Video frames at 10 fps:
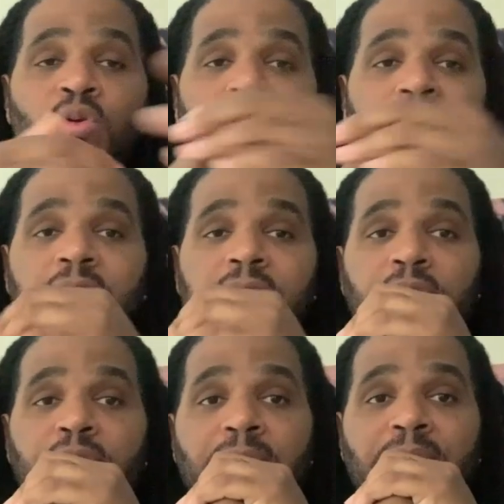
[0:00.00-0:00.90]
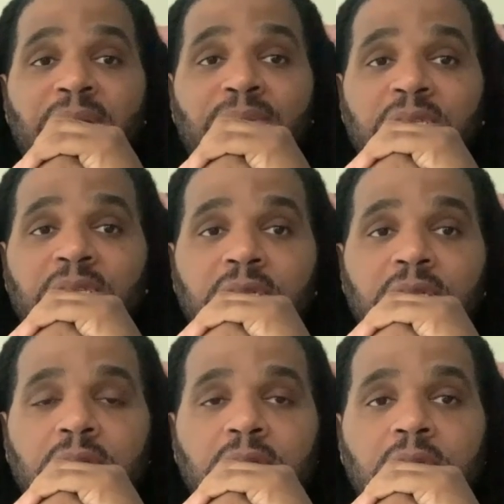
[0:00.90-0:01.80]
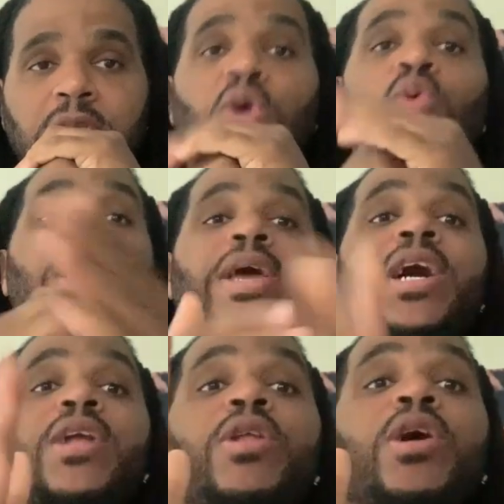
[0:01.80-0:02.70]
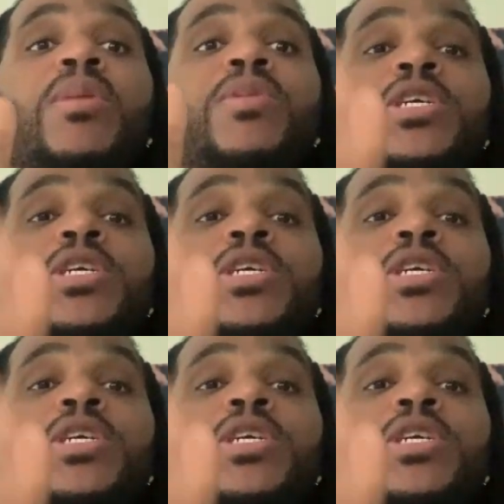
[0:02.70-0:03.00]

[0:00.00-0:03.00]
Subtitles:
been known for years that crime is a business. So why not do the